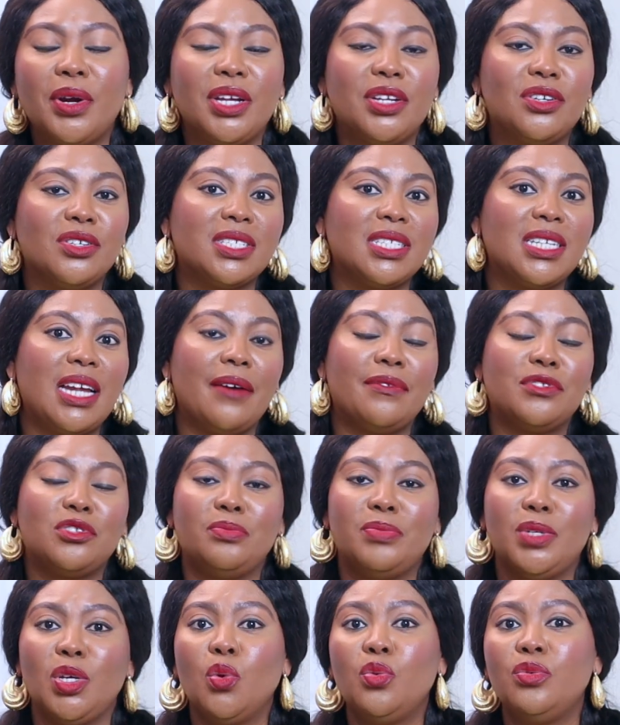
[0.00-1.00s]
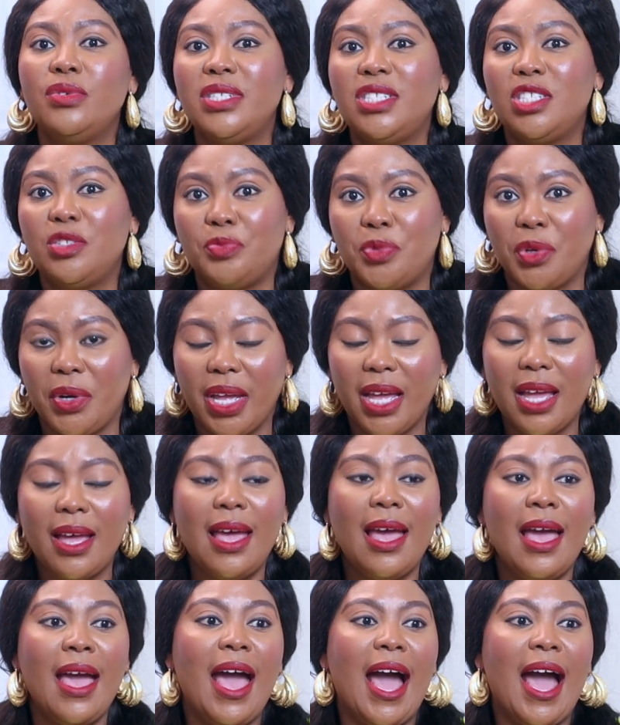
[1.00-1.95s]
It doesn't have to be only spring.